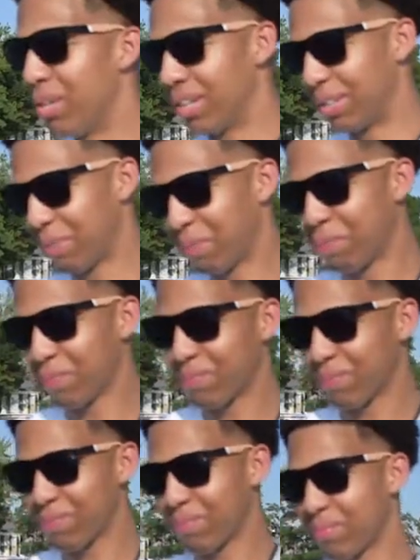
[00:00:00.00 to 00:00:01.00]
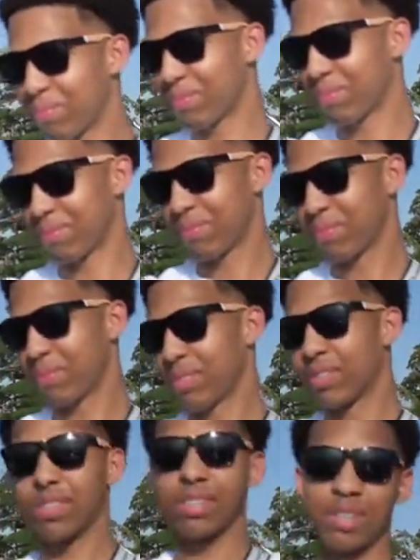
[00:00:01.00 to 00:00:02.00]
done in public?
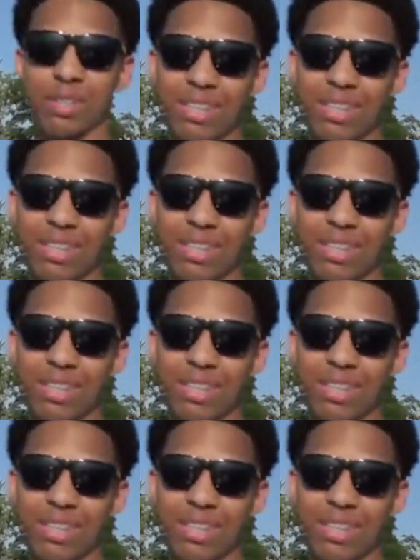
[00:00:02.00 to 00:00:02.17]
Kiss